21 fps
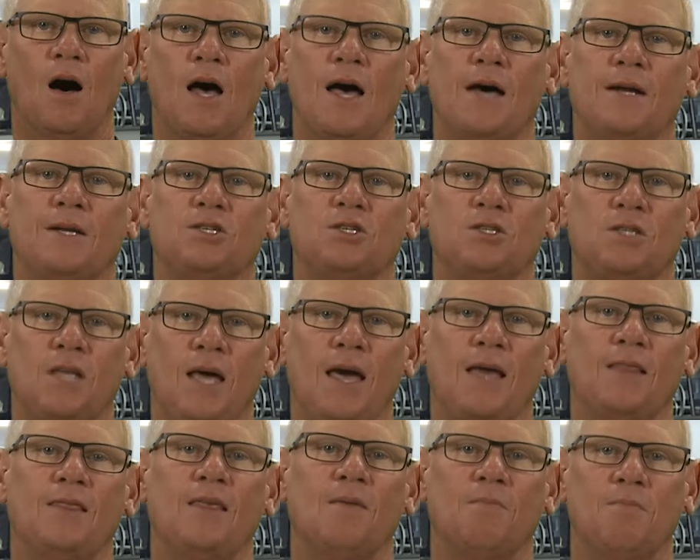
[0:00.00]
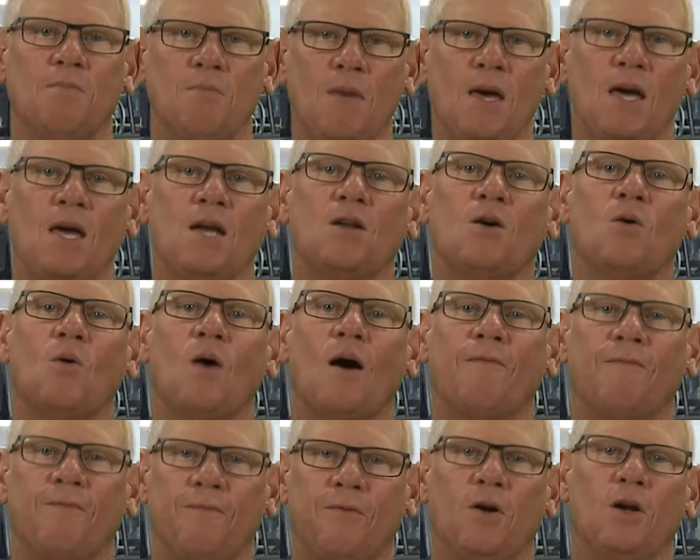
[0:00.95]
I understand that men who
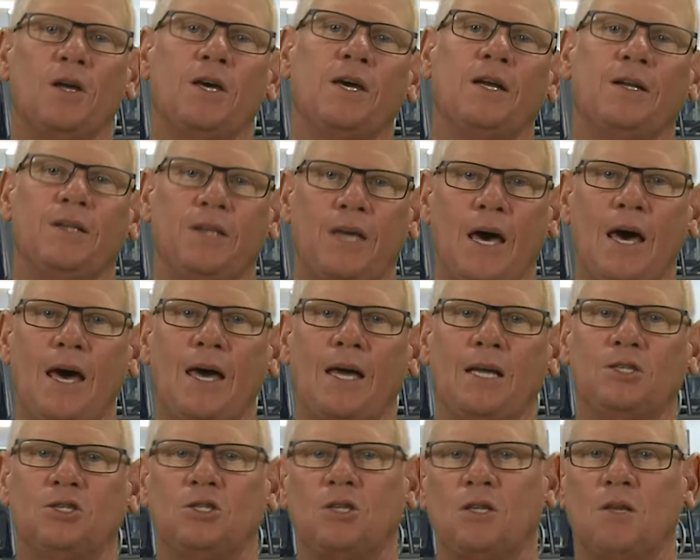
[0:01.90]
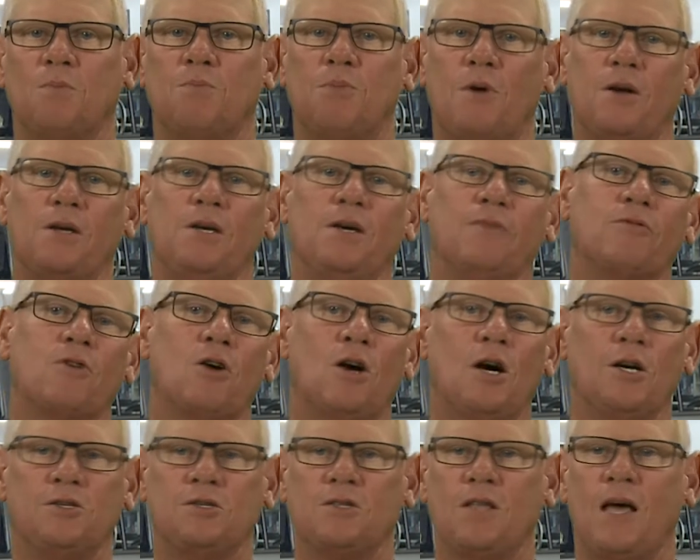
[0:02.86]
are fully engaged in the body of
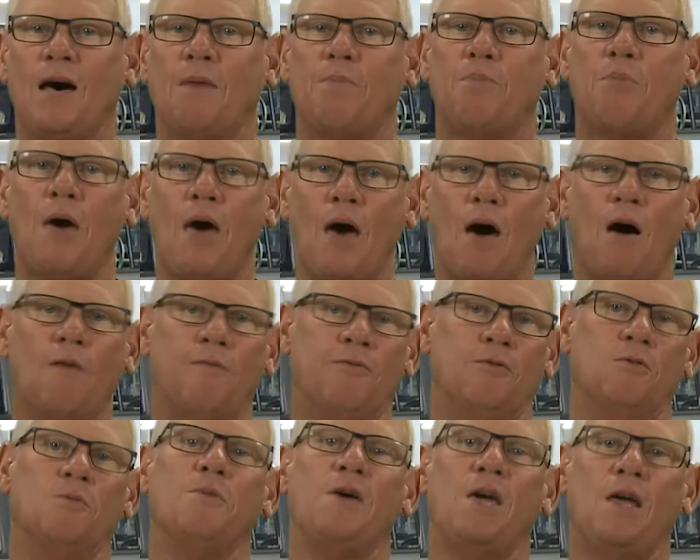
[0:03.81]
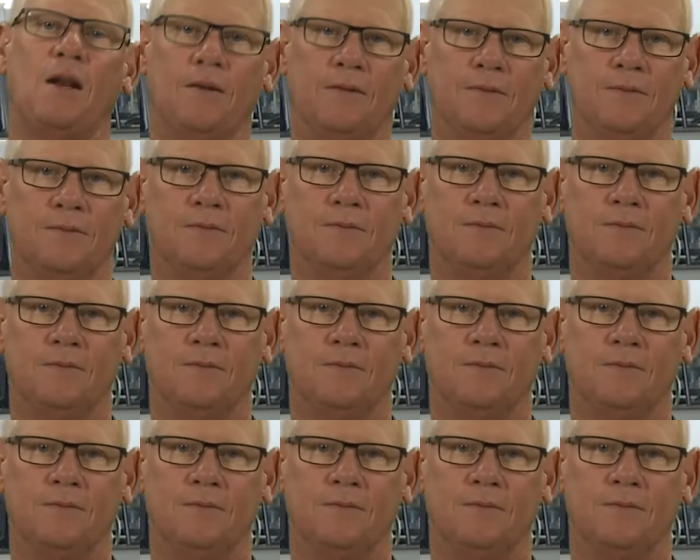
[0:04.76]
Christ are powerful men.